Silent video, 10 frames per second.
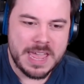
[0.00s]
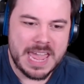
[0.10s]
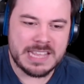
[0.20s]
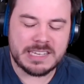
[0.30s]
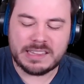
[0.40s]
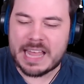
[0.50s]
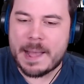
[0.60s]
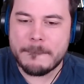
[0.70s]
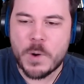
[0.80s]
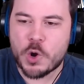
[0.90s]
it's a
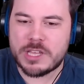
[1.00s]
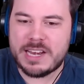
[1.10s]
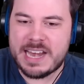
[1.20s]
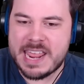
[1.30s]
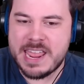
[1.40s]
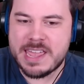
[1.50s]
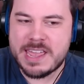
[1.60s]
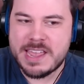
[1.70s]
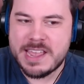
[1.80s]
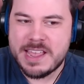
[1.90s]
lot more
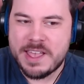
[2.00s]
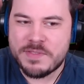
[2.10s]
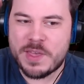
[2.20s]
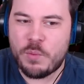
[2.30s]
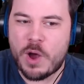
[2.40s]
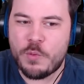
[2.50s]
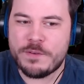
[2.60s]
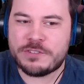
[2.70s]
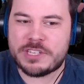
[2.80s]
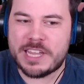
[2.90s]
unique than what
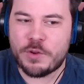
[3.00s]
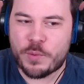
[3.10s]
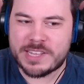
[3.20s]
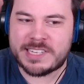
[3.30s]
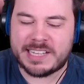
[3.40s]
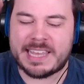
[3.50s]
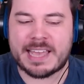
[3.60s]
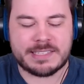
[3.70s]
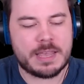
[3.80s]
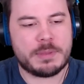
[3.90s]
we've seen recently.
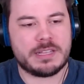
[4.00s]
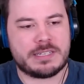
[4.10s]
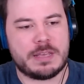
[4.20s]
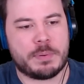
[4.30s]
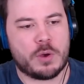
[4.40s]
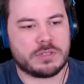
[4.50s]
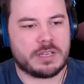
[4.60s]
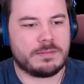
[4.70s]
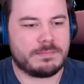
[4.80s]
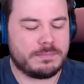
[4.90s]
Yes, give me the
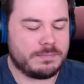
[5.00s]
T-posing